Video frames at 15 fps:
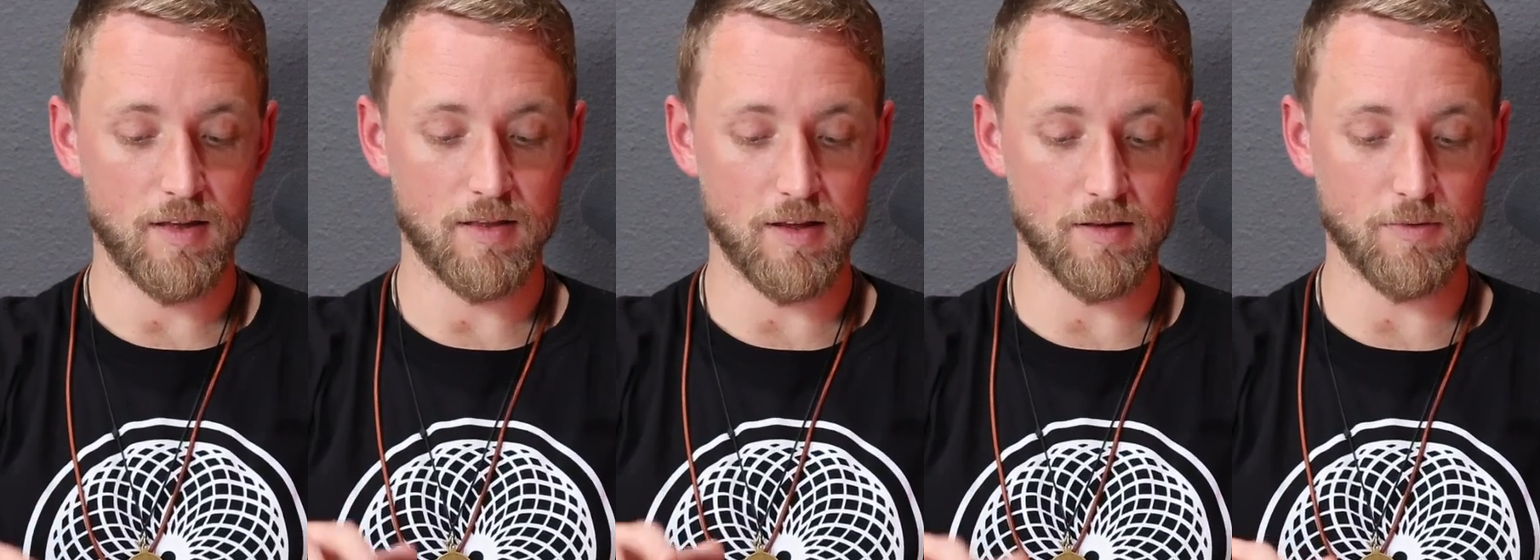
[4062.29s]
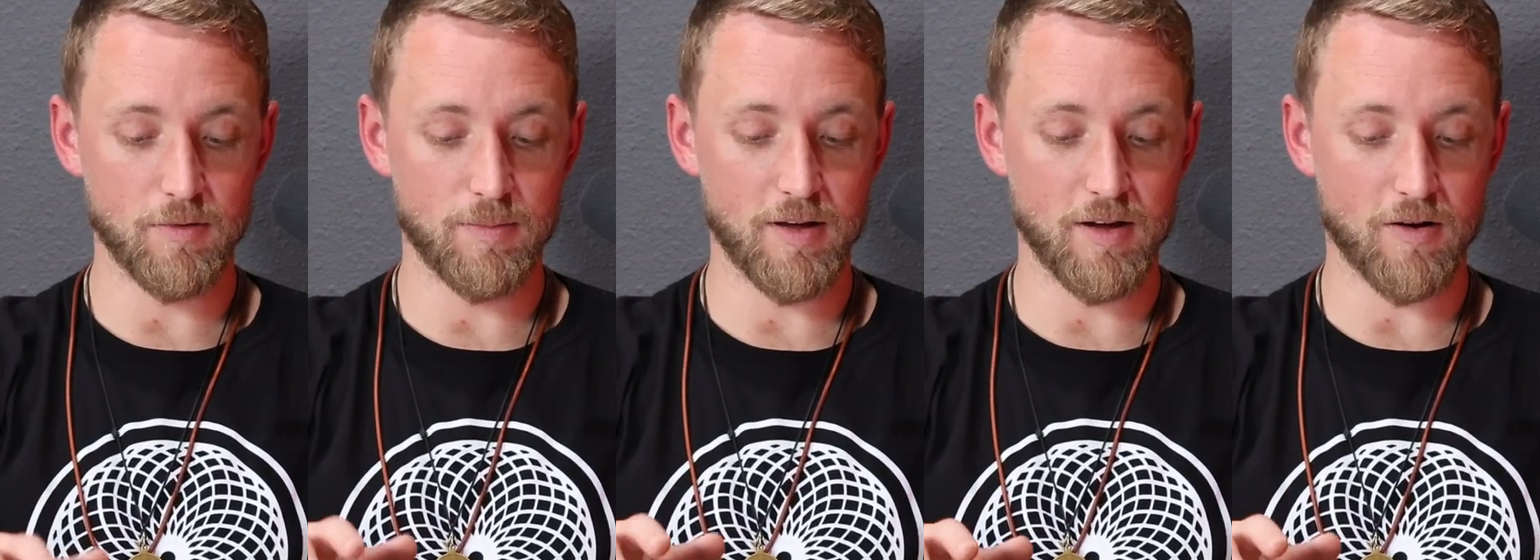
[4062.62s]
This
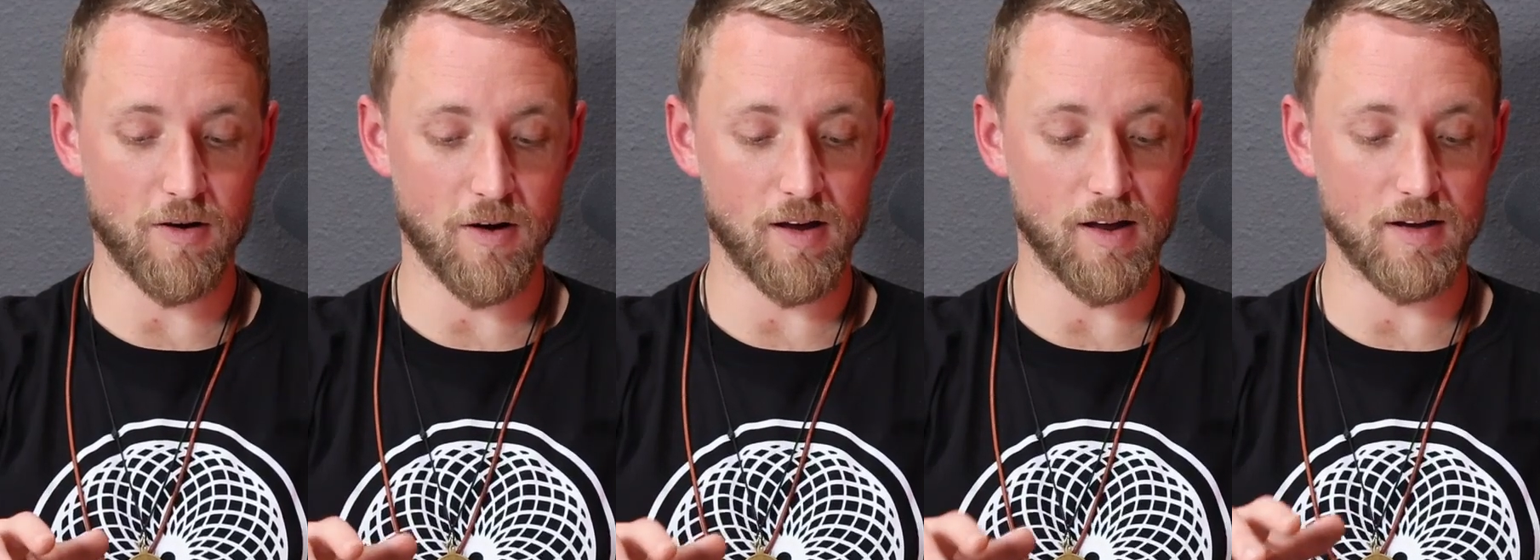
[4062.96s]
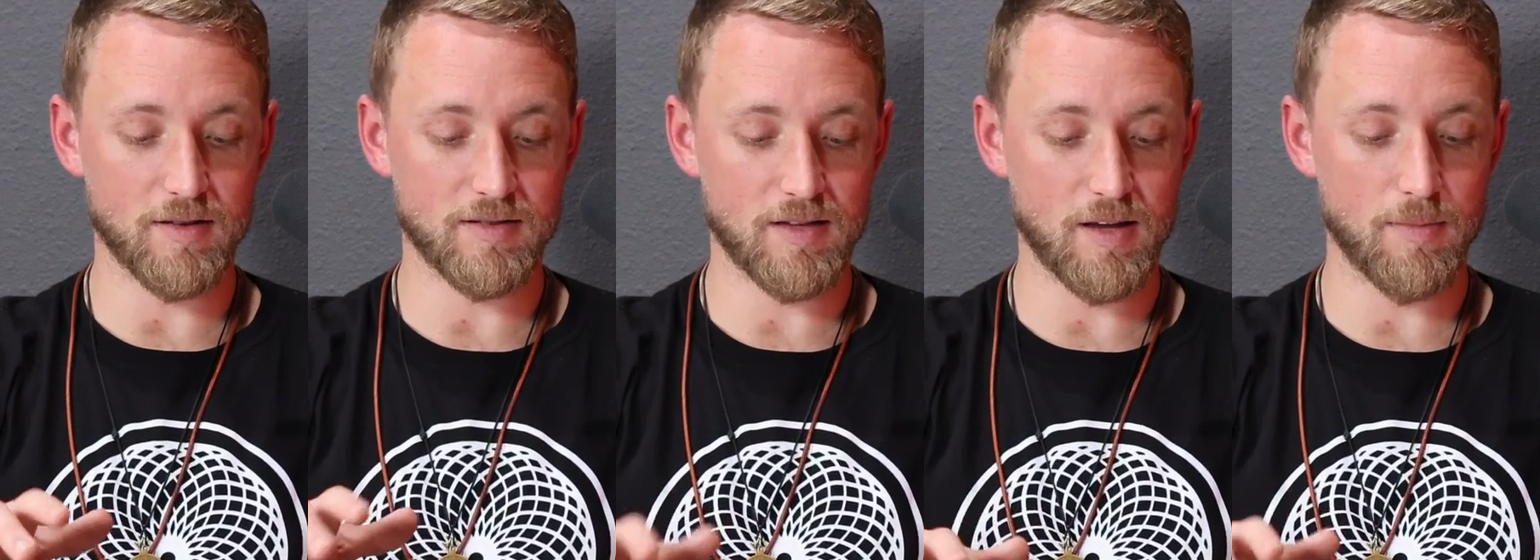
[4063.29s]
would be occurring in
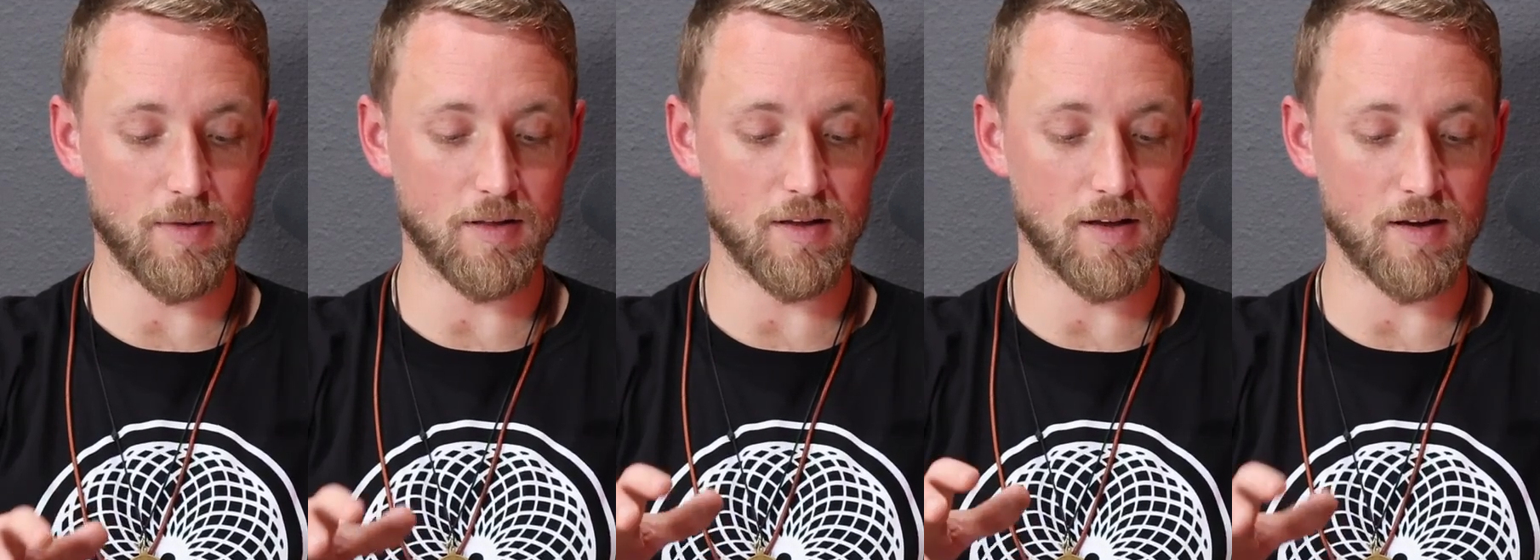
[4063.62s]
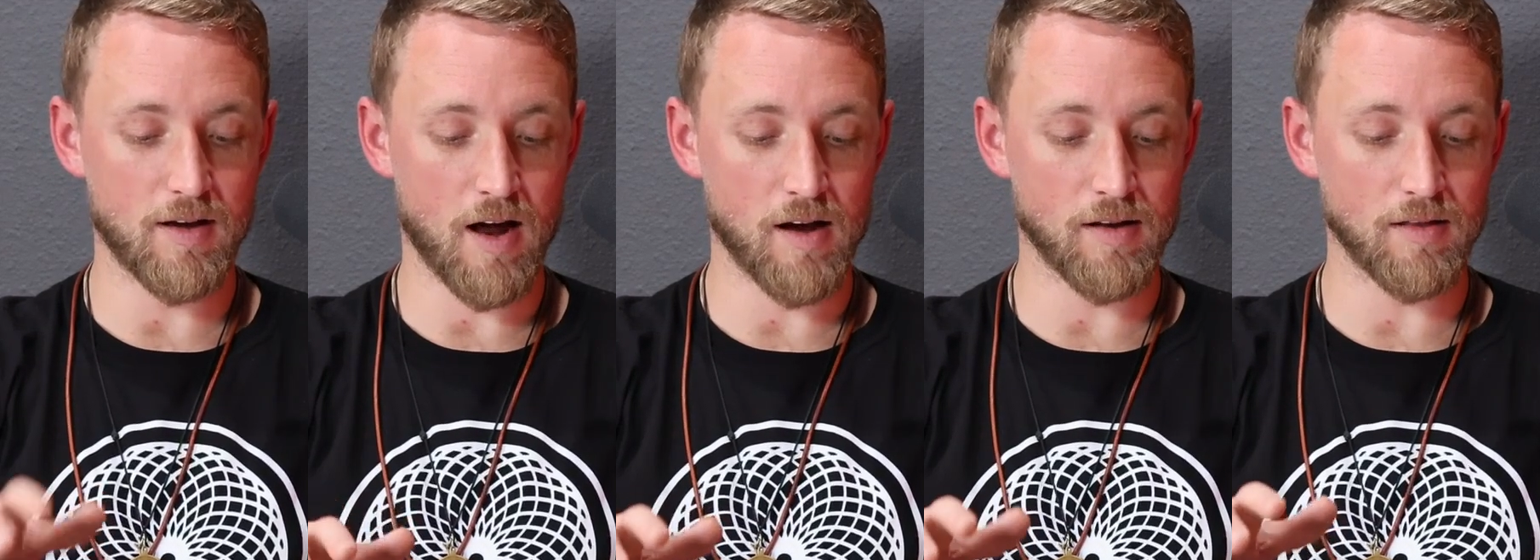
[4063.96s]
a seemingly
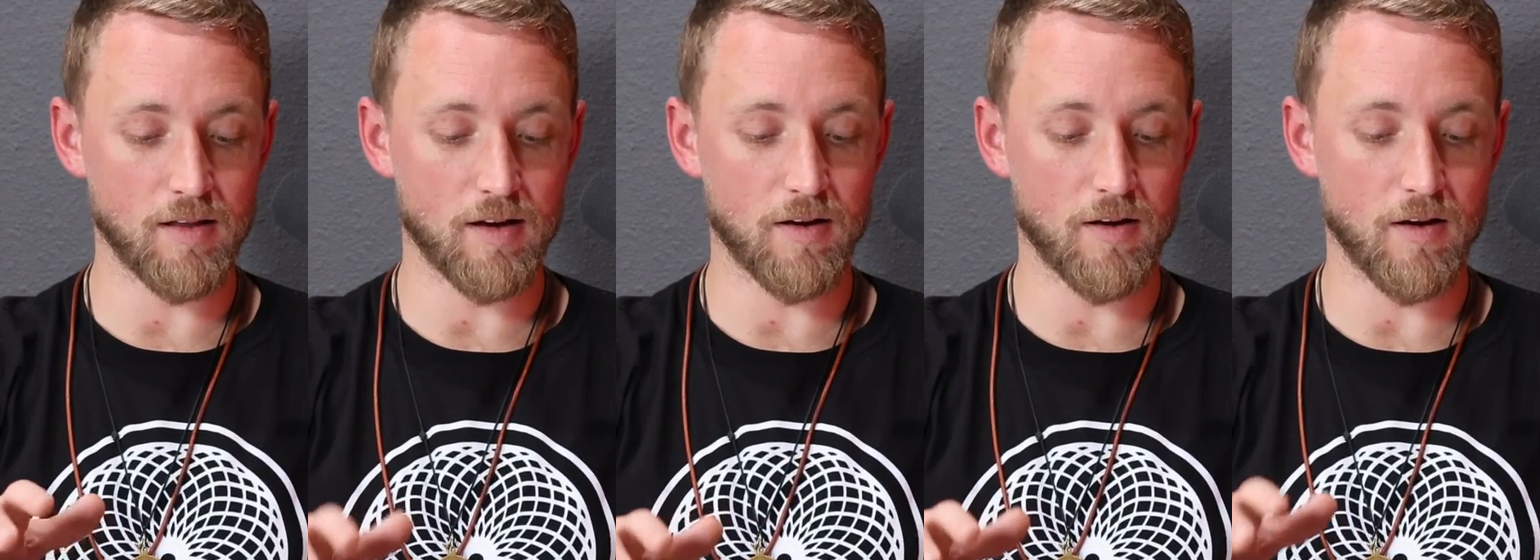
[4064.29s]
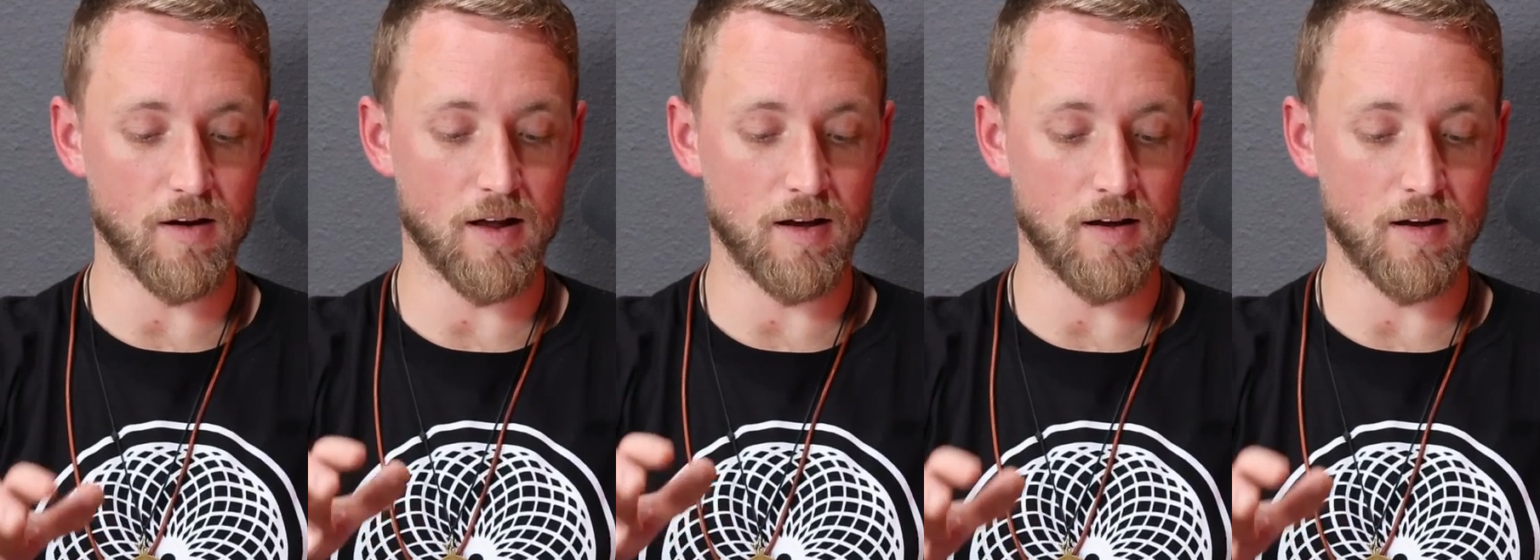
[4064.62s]
nonlinear